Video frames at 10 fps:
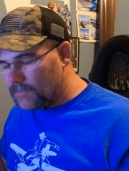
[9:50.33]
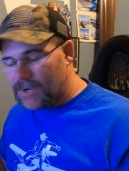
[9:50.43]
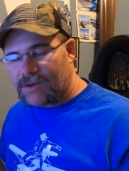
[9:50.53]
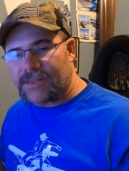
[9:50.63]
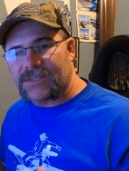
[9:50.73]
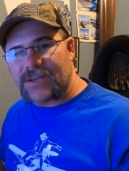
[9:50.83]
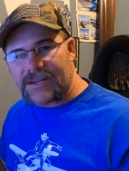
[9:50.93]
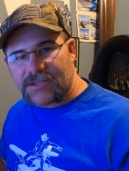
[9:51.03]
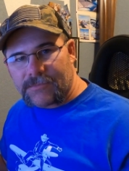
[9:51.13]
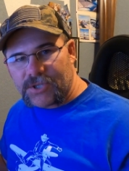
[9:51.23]
depending on the
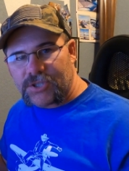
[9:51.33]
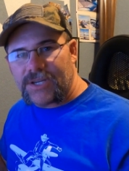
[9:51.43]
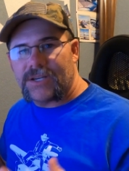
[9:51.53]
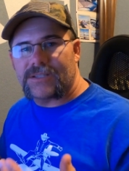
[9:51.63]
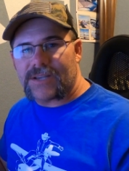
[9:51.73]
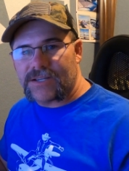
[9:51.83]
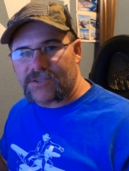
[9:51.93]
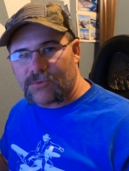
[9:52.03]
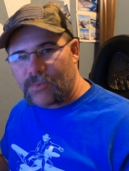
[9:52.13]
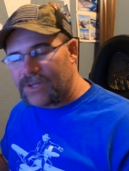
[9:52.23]
size of the machine,
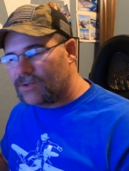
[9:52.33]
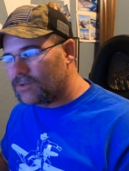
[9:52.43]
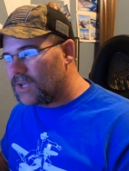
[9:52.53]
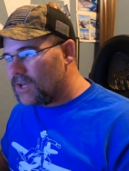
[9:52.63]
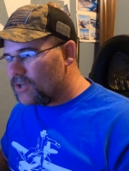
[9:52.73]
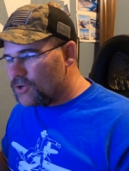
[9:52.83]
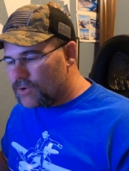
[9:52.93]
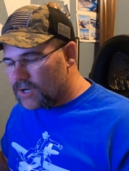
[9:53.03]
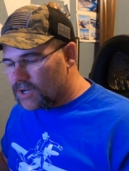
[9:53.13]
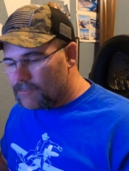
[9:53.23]
size of the wheel,
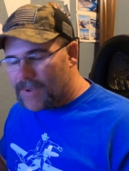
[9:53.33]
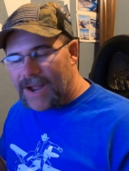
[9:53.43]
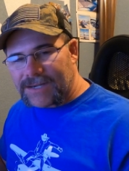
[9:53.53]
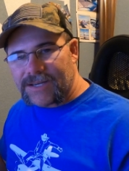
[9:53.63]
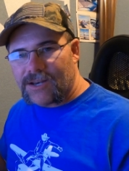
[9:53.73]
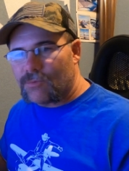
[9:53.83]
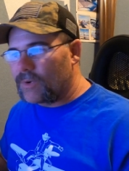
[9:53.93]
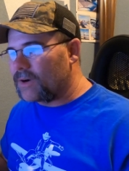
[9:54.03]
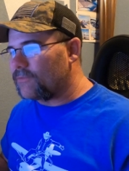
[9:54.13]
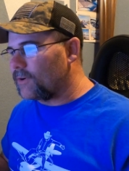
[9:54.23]
you can compact
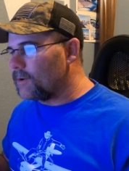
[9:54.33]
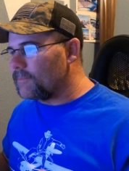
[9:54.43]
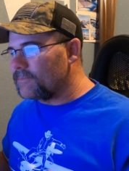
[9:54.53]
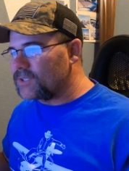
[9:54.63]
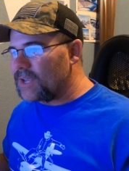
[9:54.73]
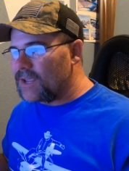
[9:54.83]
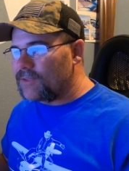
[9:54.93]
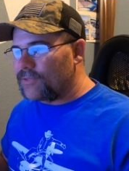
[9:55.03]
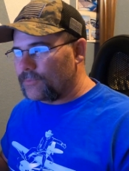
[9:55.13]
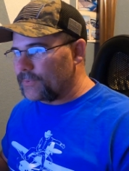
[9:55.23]
anywhere from,
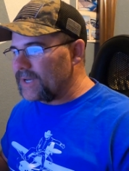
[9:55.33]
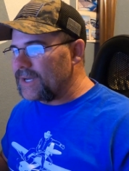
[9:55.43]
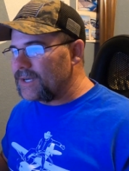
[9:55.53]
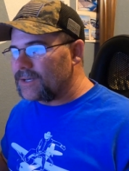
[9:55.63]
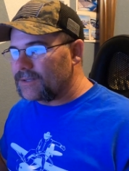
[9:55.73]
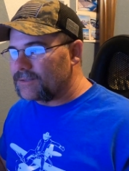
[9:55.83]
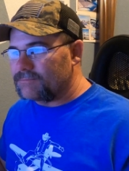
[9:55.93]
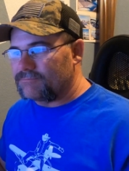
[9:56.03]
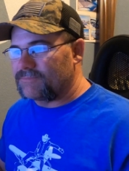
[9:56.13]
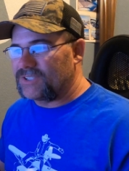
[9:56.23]
say, 3 to
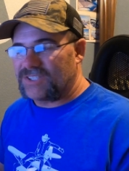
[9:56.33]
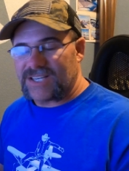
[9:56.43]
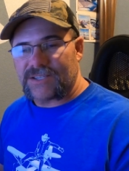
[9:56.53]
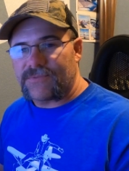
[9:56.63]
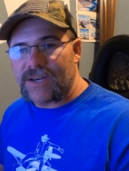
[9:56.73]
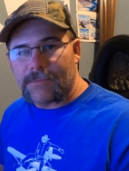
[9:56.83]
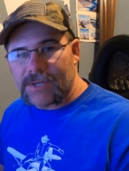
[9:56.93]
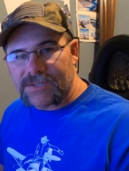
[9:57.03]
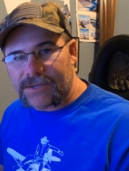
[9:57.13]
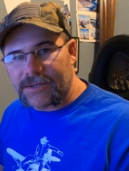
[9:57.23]
6 feet
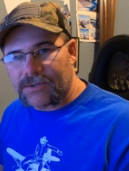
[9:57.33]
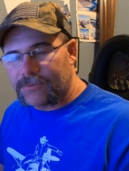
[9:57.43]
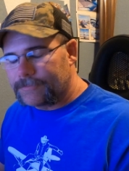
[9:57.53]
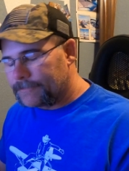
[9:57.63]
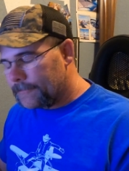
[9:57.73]
of material.